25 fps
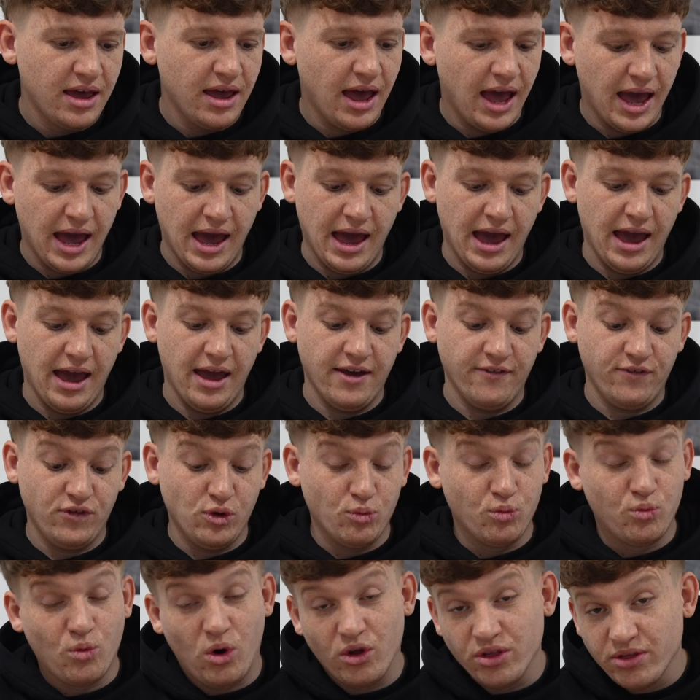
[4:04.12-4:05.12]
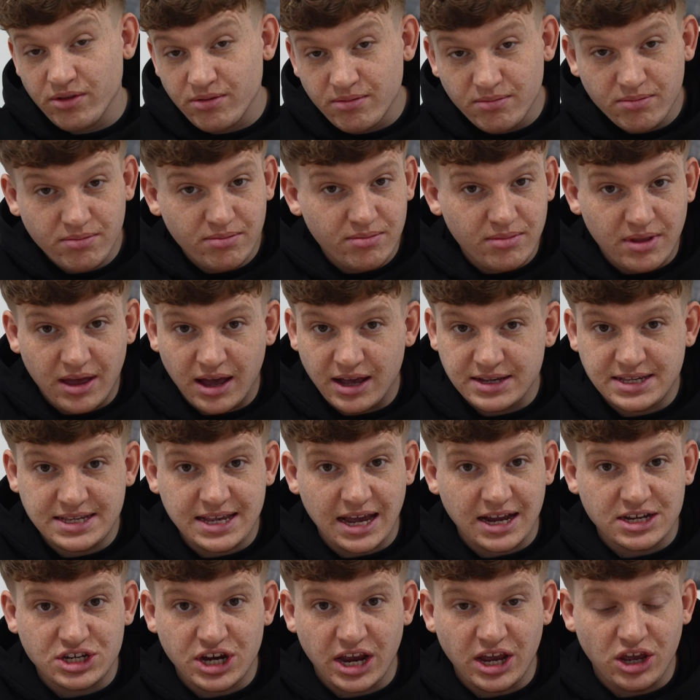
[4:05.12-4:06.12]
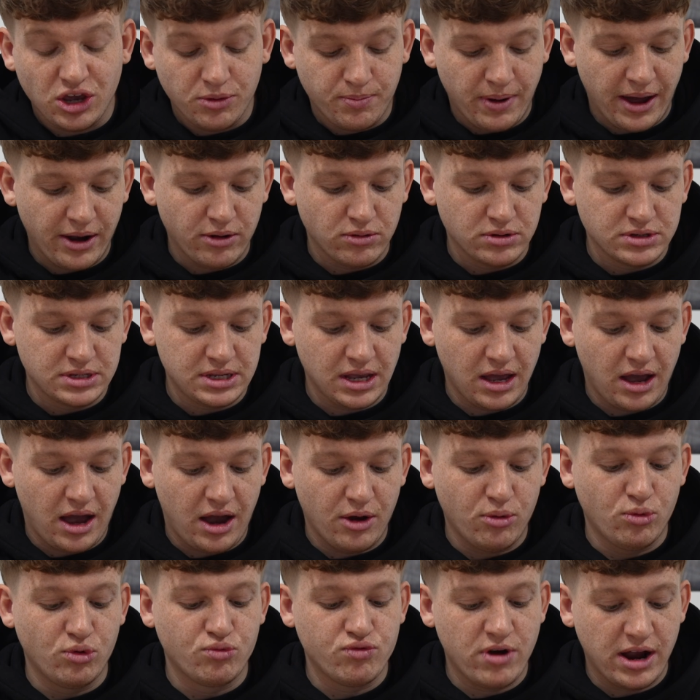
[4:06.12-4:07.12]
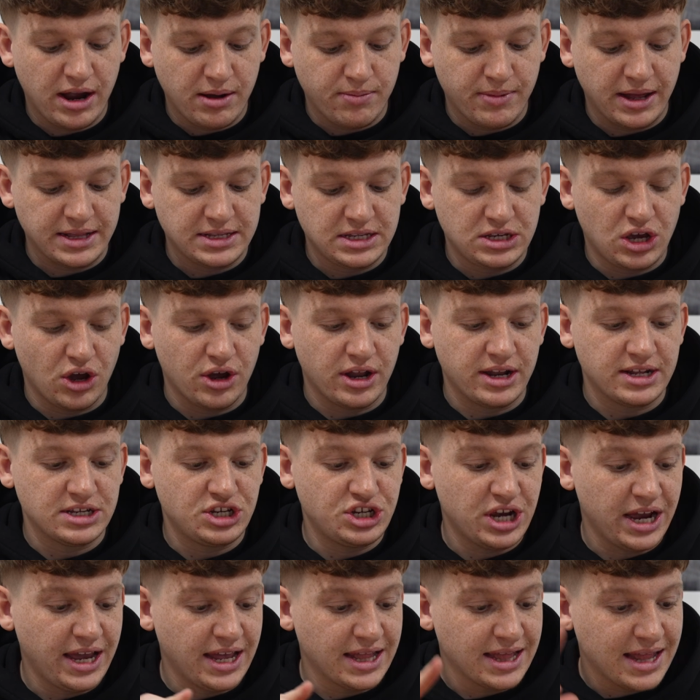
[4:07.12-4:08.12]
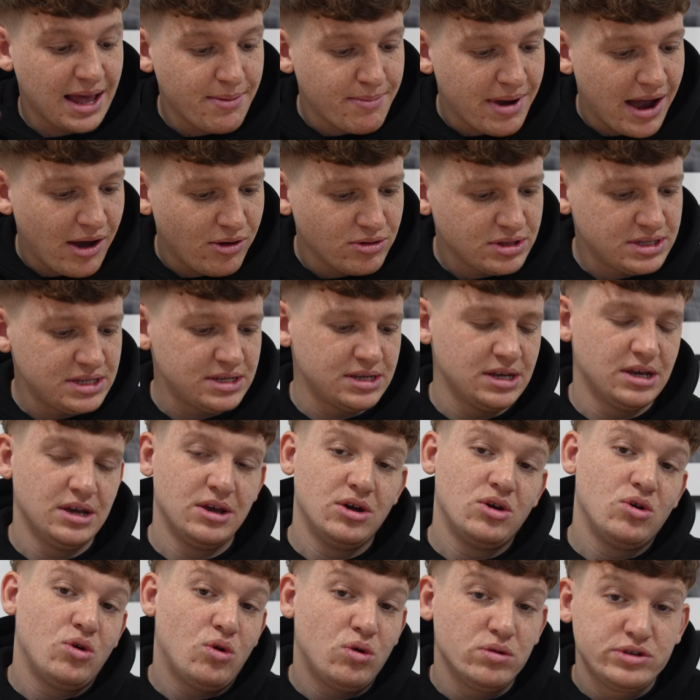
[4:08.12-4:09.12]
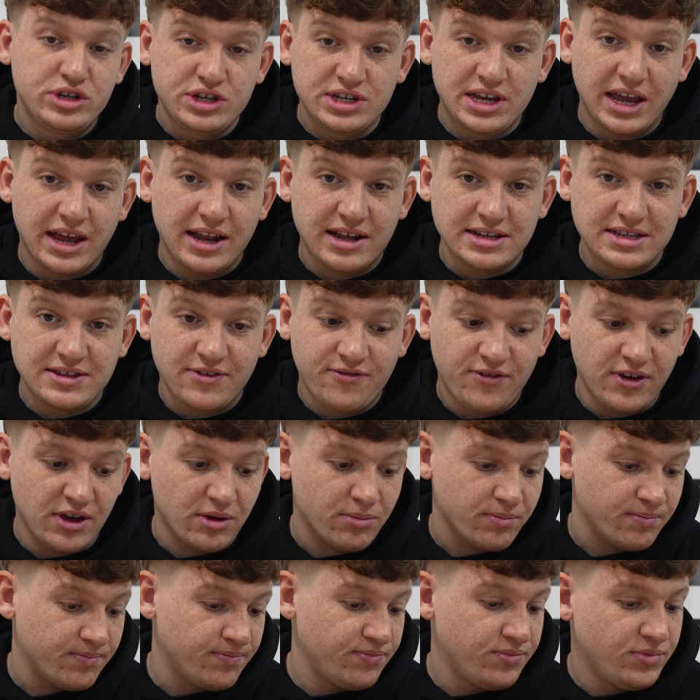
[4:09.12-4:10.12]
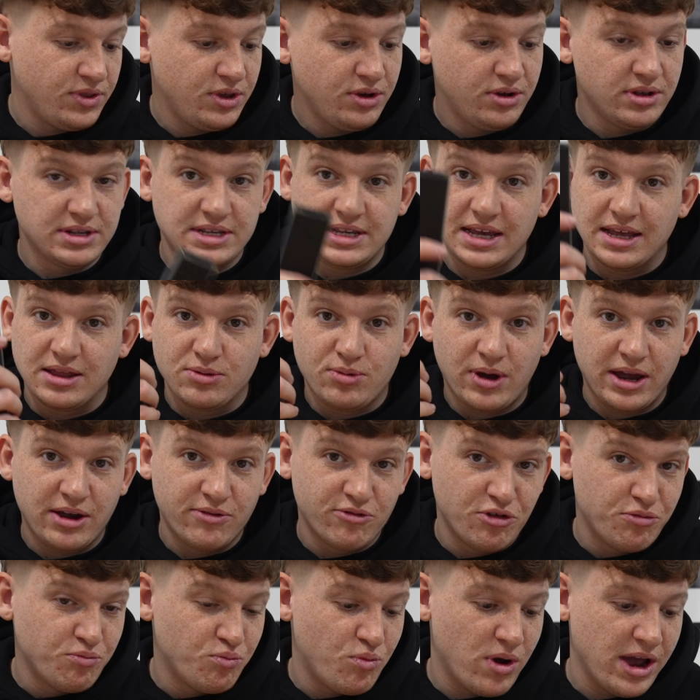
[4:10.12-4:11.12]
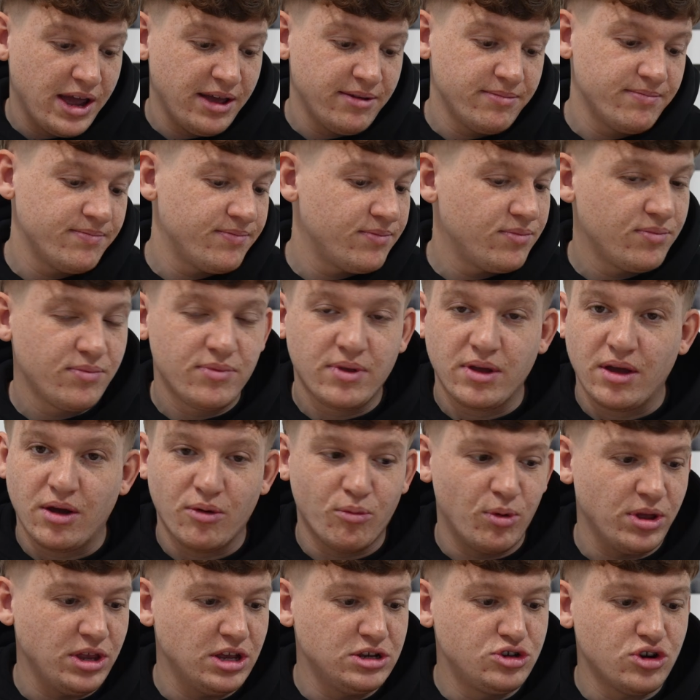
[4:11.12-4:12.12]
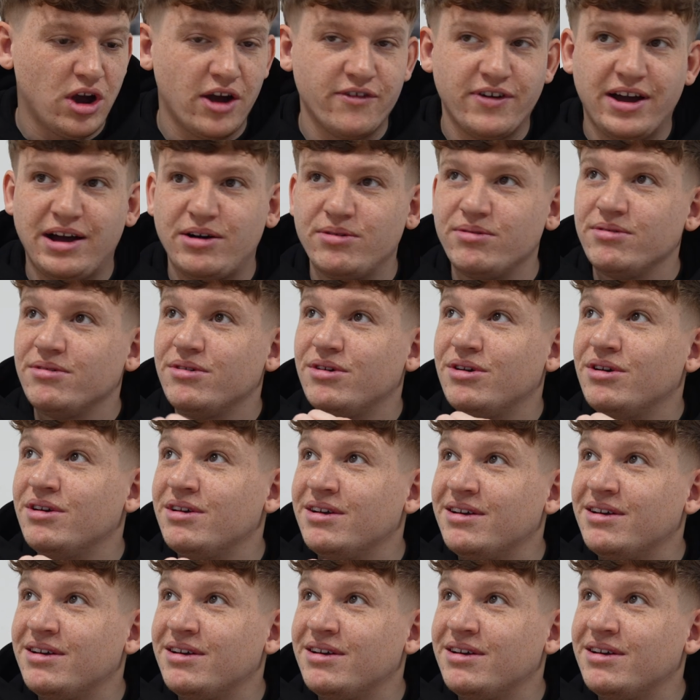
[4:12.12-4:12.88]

If you want a set of JQ paddles, I would recommend going and checking them out or just getting us to fit them. You can sit in the waiting room, wait, and when you drive out,